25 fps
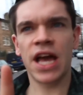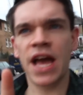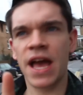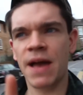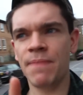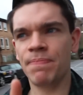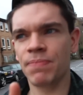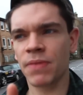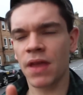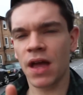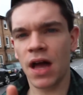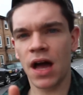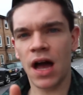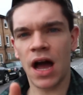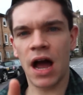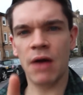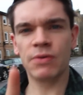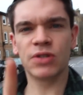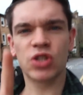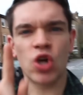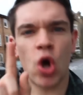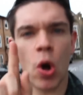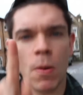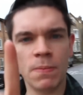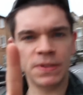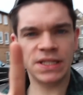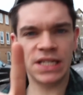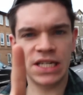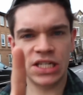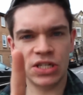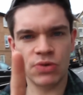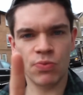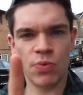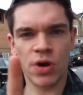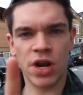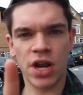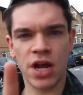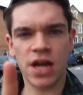Um, I was a
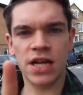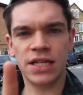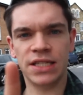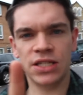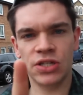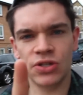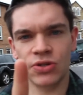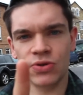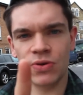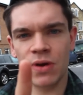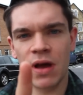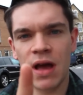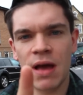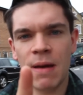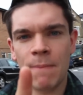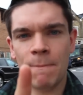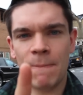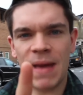competition winner to